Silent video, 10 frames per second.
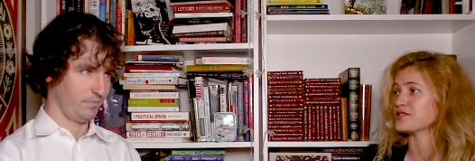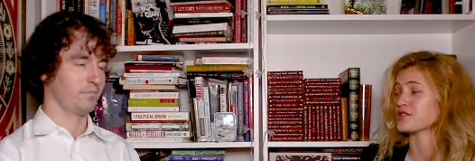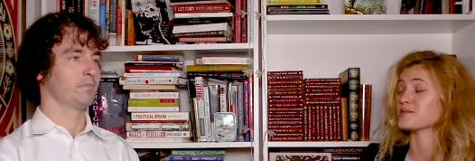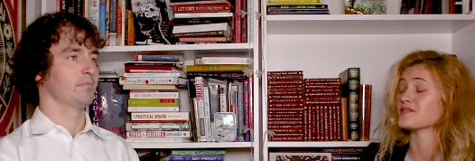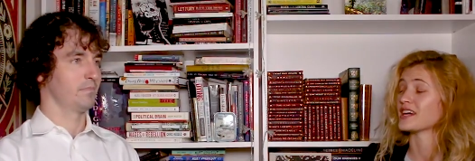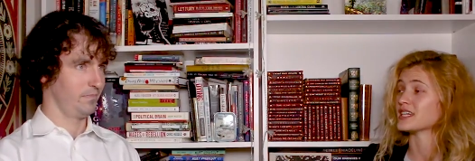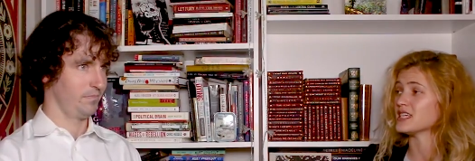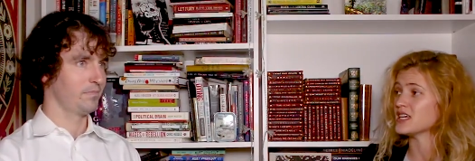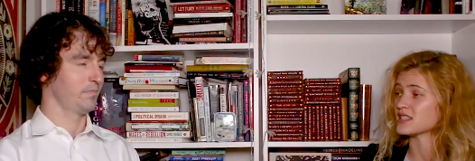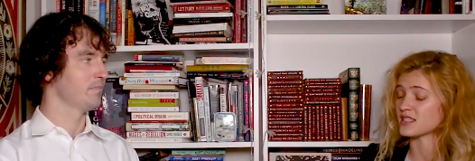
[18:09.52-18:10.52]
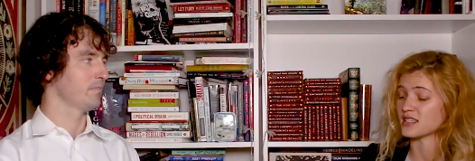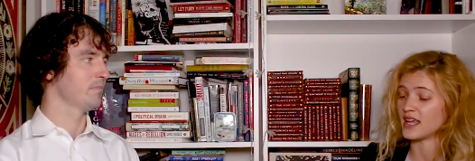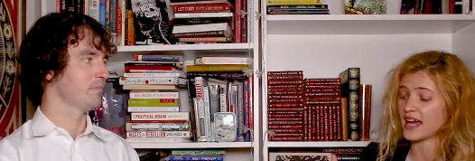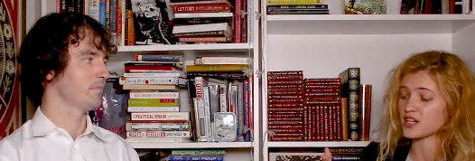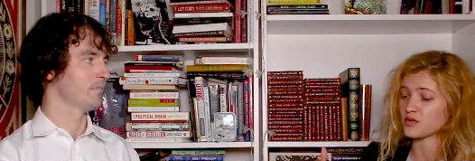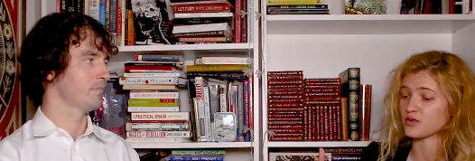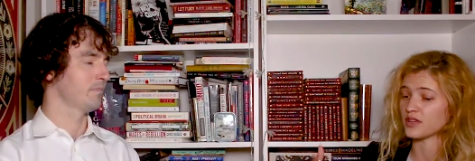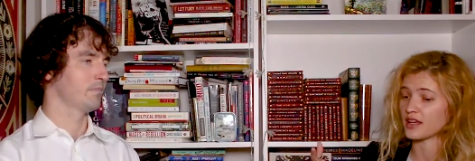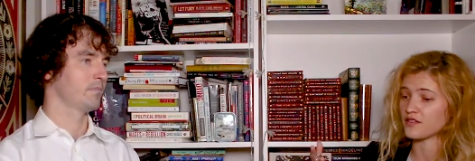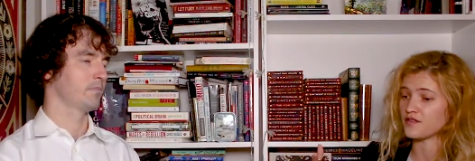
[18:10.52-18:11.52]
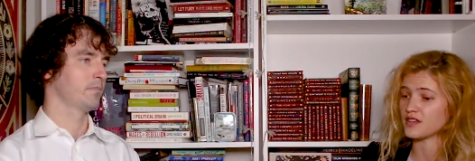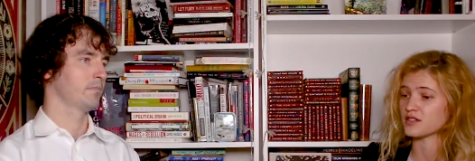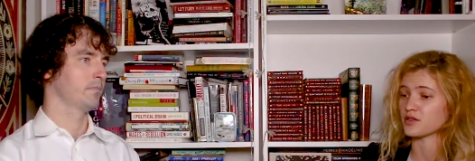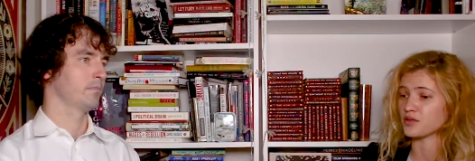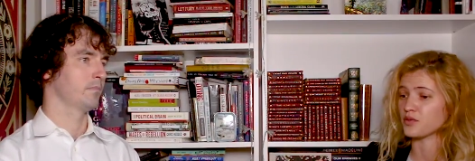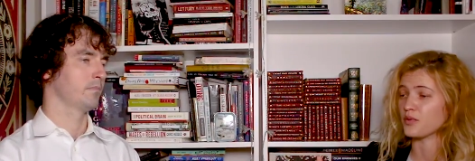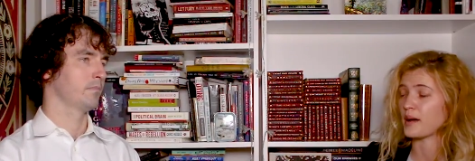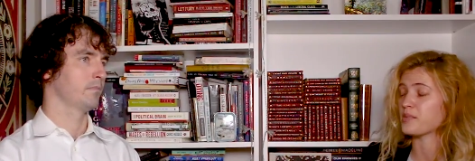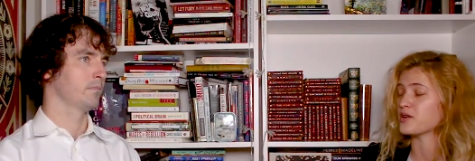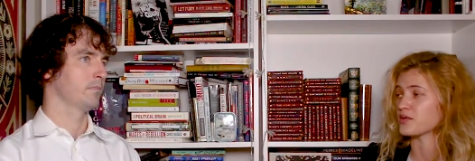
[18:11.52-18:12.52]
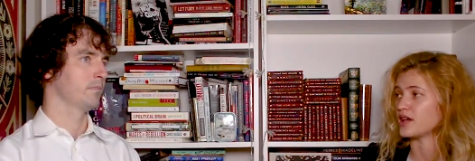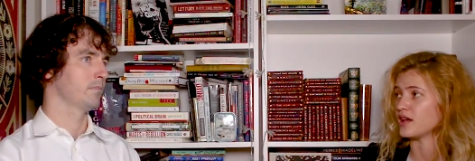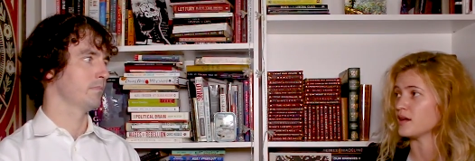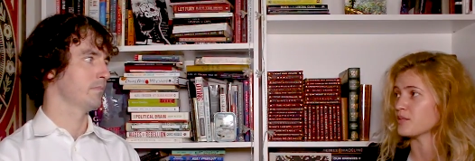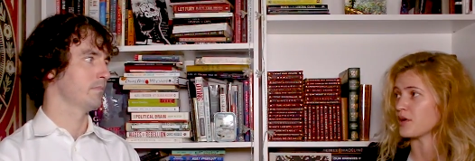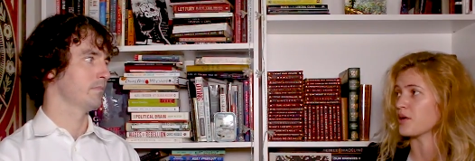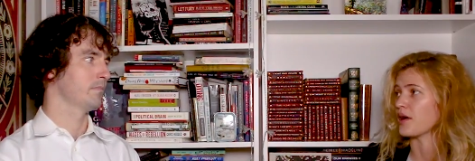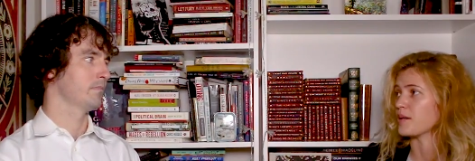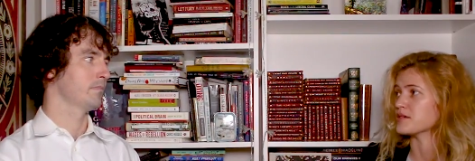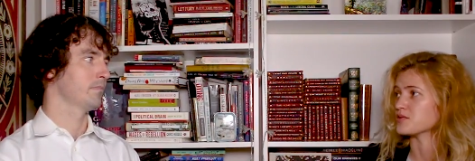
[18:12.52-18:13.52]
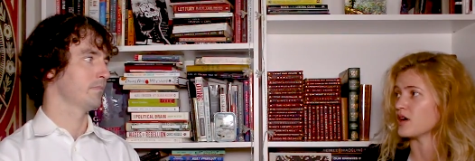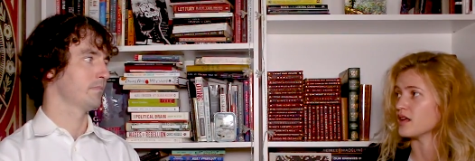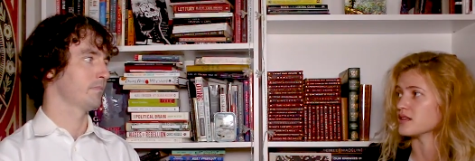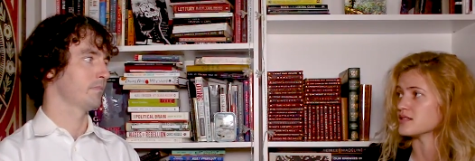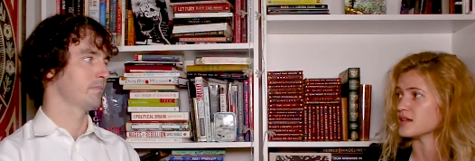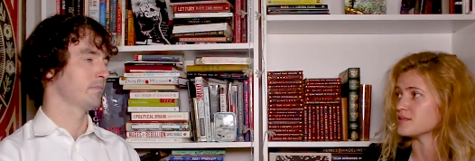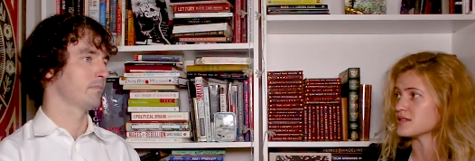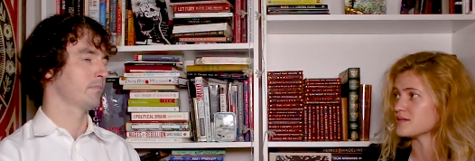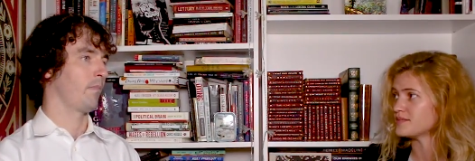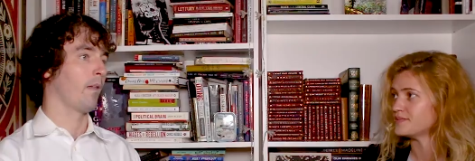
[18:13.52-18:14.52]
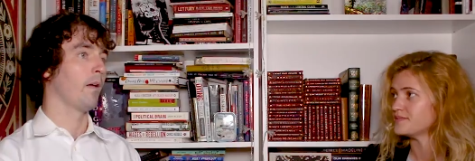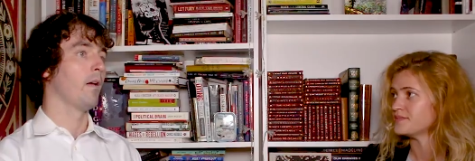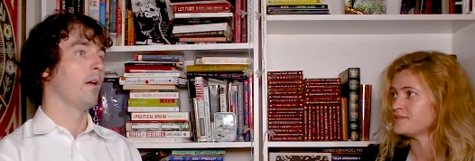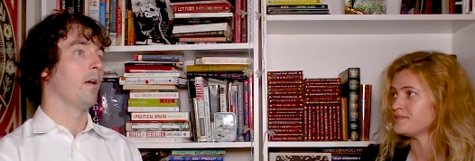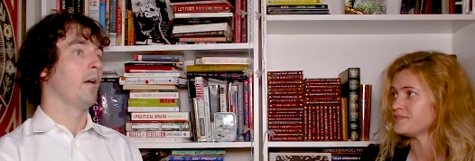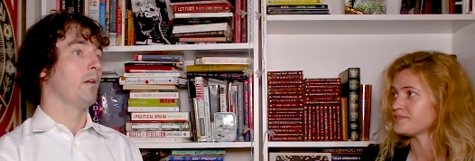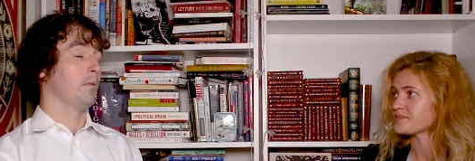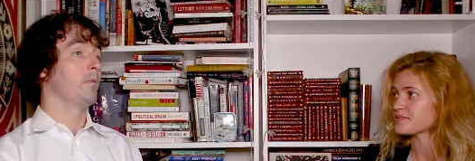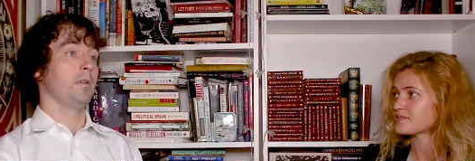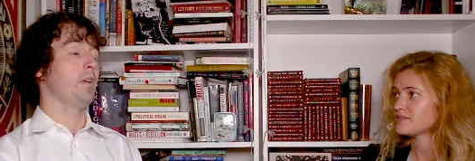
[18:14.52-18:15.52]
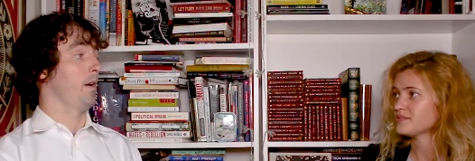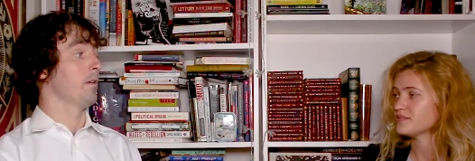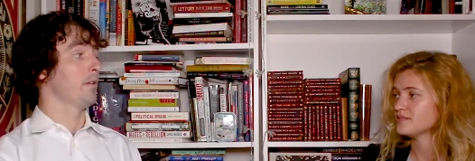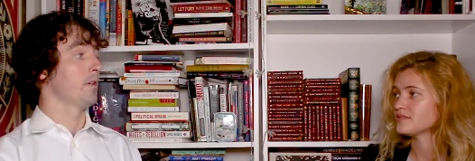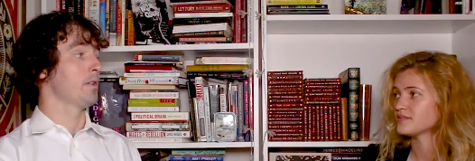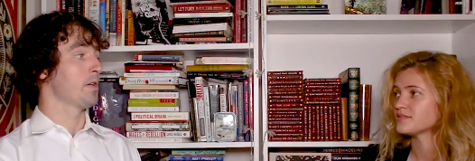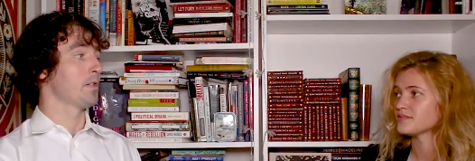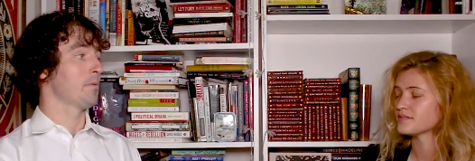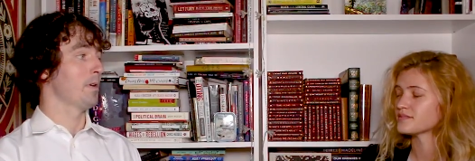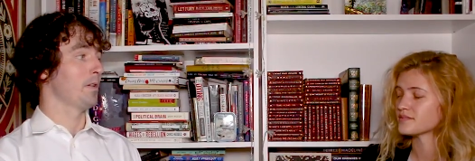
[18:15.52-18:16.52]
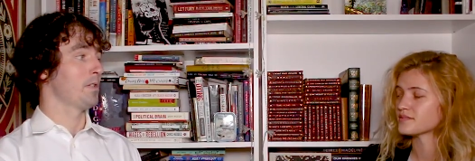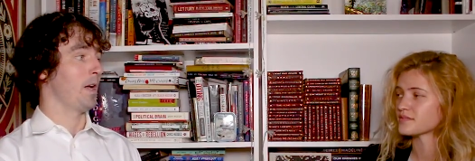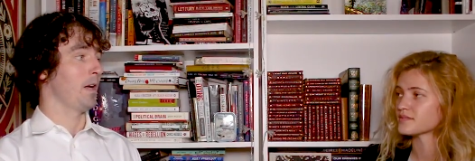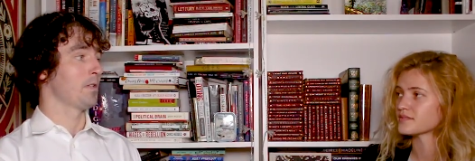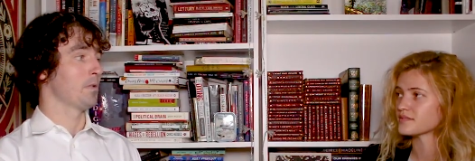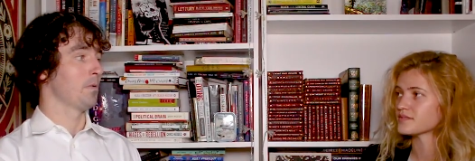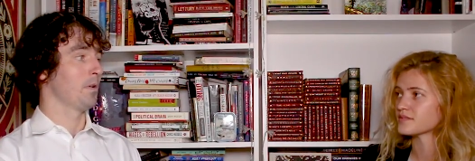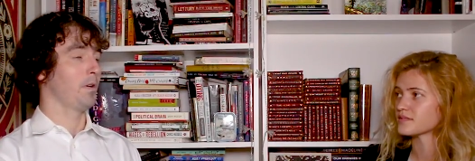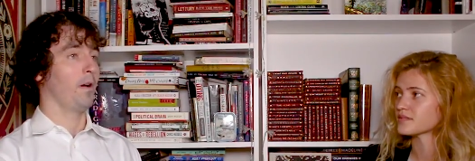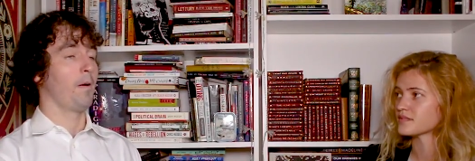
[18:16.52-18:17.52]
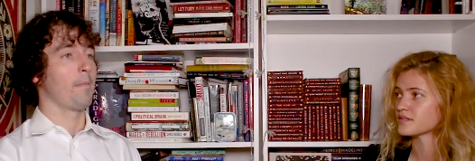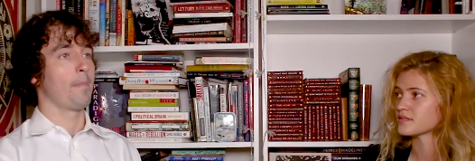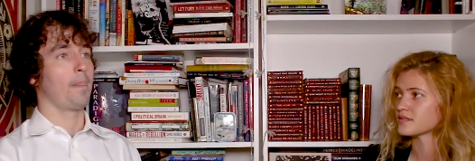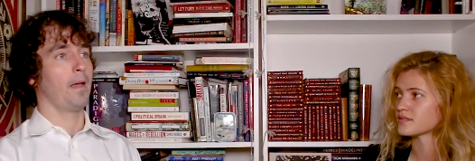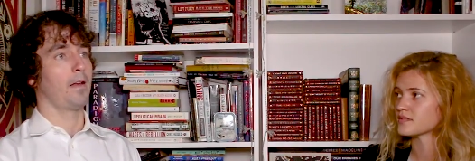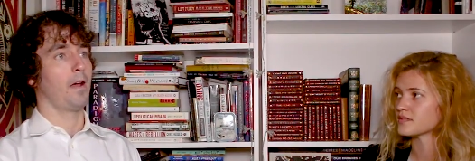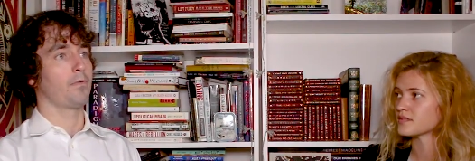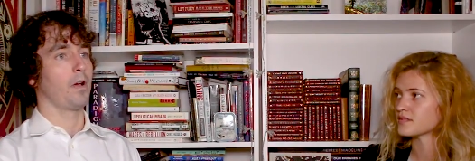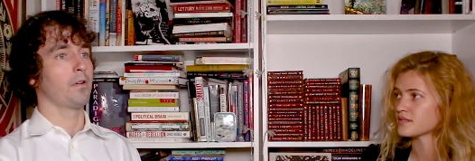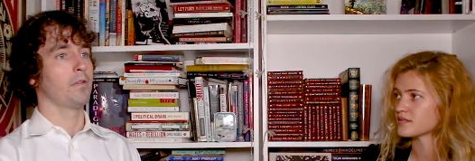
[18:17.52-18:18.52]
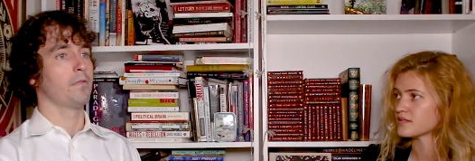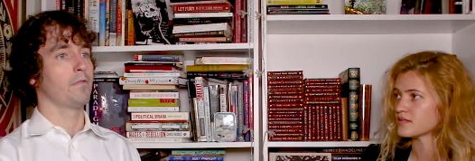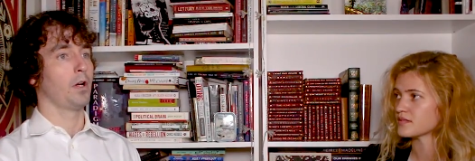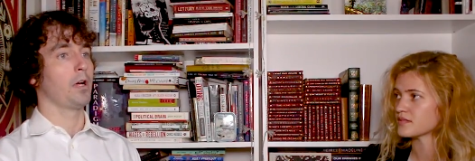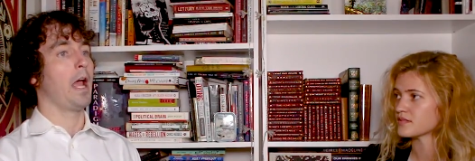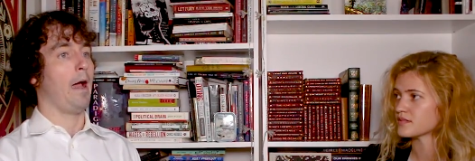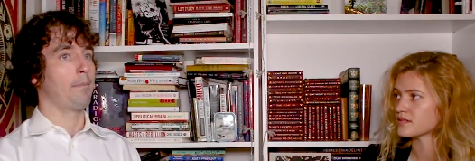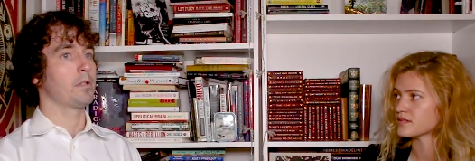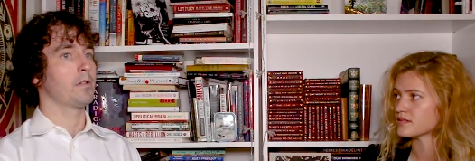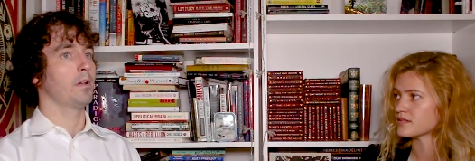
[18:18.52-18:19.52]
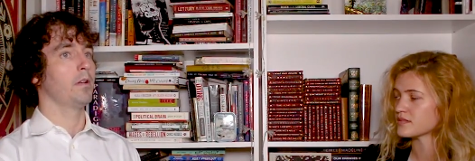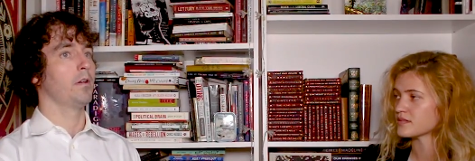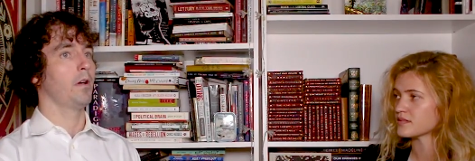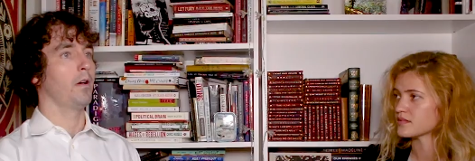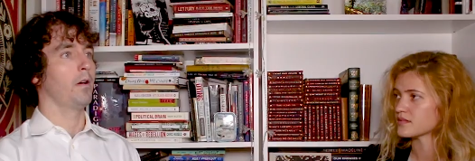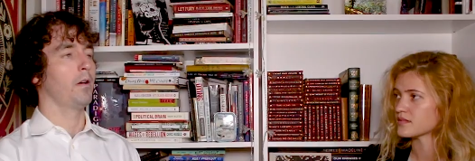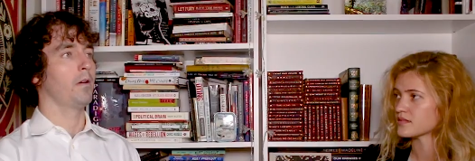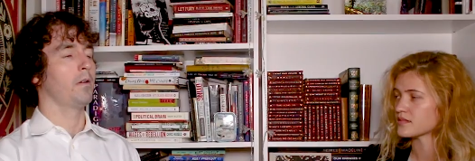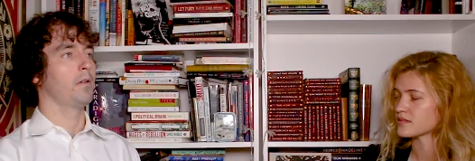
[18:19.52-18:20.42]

Speaker 1: in terms of ideas, it's an actual like physical weaponry program as well, it seems.
Speaker 2: Yeah, it's intimately tied to it. Um, and I found it very apt and uh,